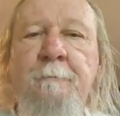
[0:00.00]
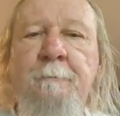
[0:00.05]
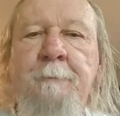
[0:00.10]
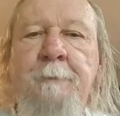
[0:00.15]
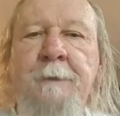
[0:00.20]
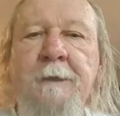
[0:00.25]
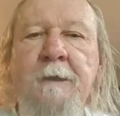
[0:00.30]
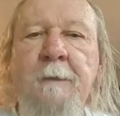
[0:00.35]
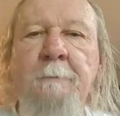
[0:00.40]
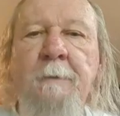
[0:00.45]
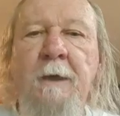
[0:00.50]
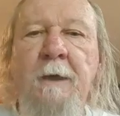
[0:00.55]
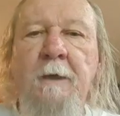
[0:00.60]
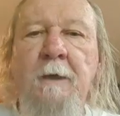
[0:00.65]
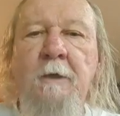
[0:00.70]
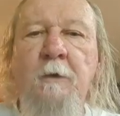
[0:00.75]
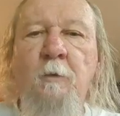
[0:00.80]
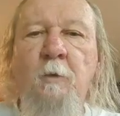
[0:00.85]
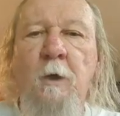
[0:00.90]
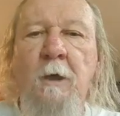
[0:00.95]
pick a
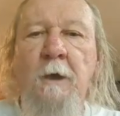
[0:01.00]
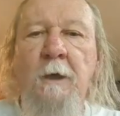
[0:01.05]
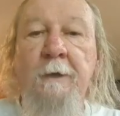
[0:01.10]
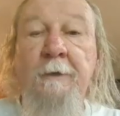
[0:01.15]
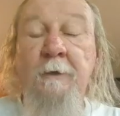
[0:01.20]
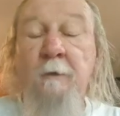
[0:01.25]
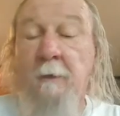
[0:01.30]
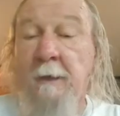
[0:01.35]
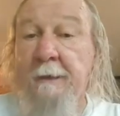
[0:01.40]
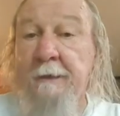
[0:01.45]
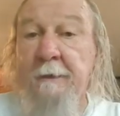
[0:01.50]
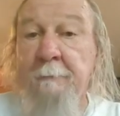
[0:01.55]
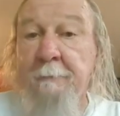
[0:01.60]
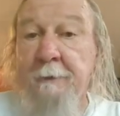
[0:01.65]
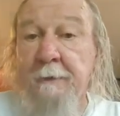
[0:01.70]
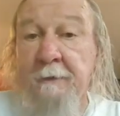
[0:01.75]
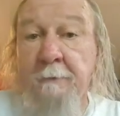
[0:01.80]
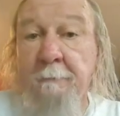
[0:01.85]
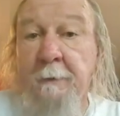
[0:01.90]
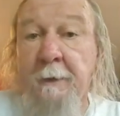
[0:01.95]
bottle of wine, or I can
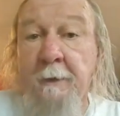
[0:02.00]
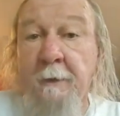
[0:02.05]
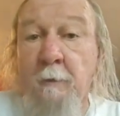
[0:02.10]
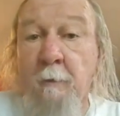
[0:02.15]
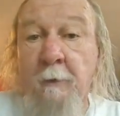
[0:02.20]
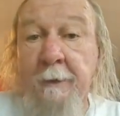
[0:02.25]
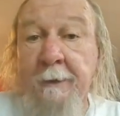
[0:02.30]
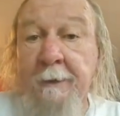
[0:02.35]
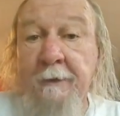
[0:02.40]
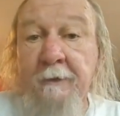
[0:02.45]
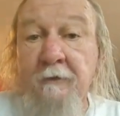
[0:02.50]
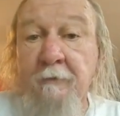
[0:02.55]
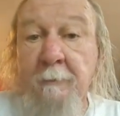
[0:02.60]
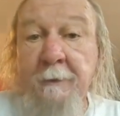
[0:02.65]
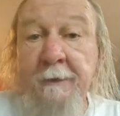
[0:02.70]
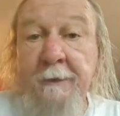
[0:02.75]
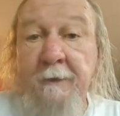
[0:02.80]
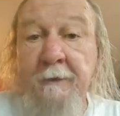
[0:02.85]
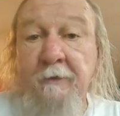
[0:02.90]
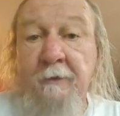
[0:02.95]
pick the bottle of wine. It doesn't
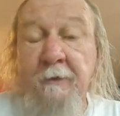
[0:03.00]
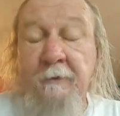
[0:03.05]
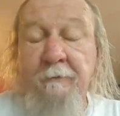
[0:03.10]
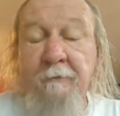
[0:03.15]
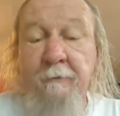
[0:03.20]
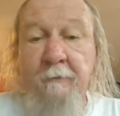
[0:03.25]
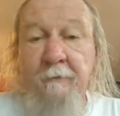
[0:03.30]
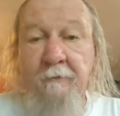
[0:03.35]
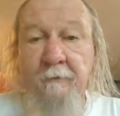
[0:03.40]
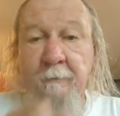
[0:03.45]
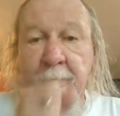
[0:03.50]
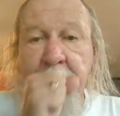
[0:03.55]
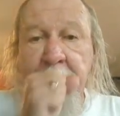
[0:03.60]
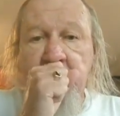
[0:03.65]
make any difference.